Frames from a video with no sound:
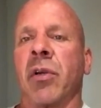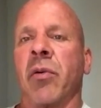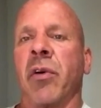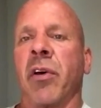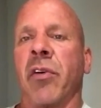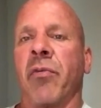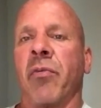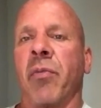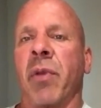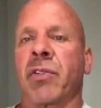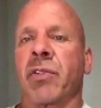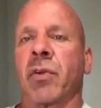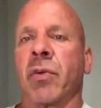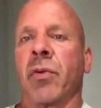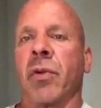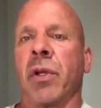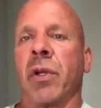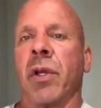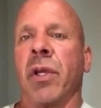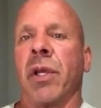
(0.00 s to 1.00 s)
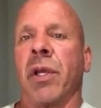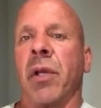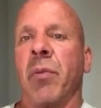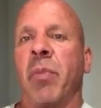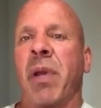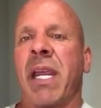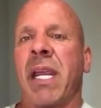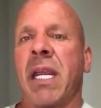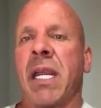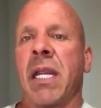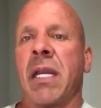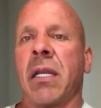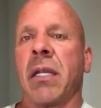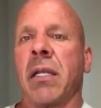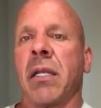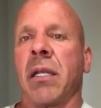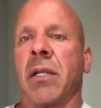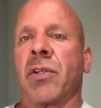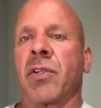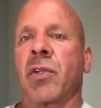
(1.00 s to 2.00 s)
of muscle
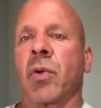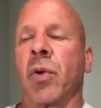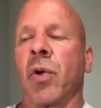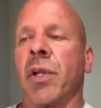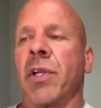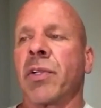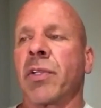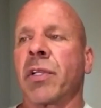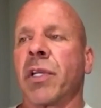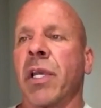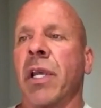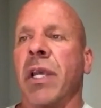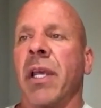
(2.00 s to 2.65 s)
pain and soreness.